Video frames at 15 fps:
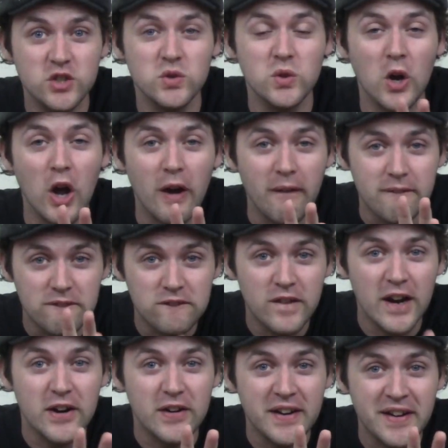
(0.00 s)
you
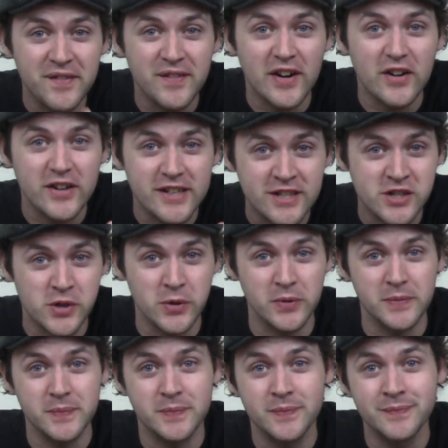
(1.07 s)
very, very
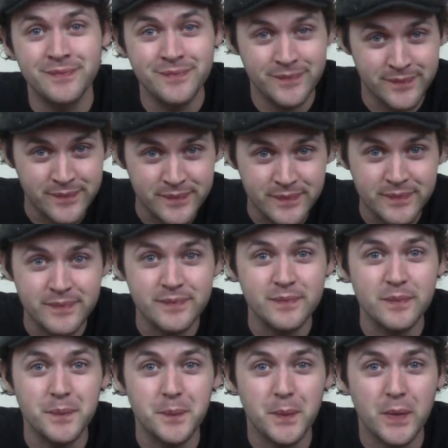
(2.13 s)
soon.
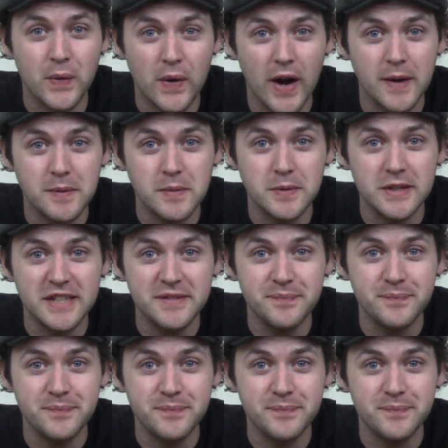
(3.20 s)
Probably.